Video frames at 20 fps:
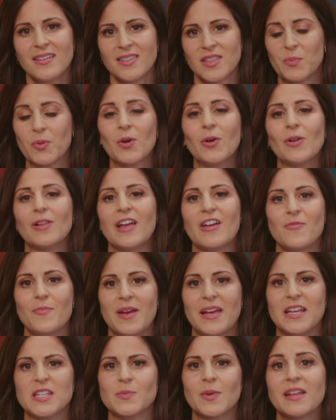the pro-life
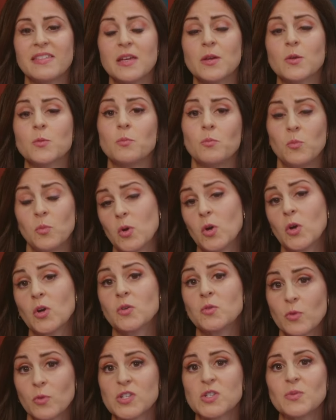base, but I think
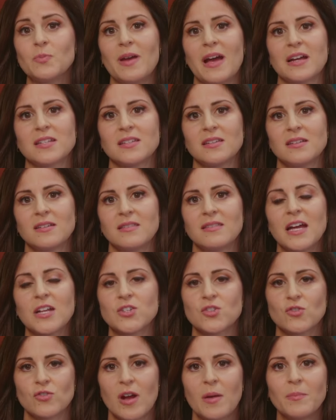earn respect
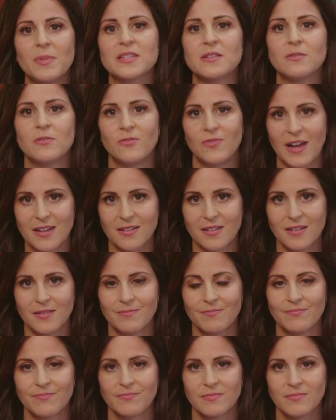that Trump is a fighter.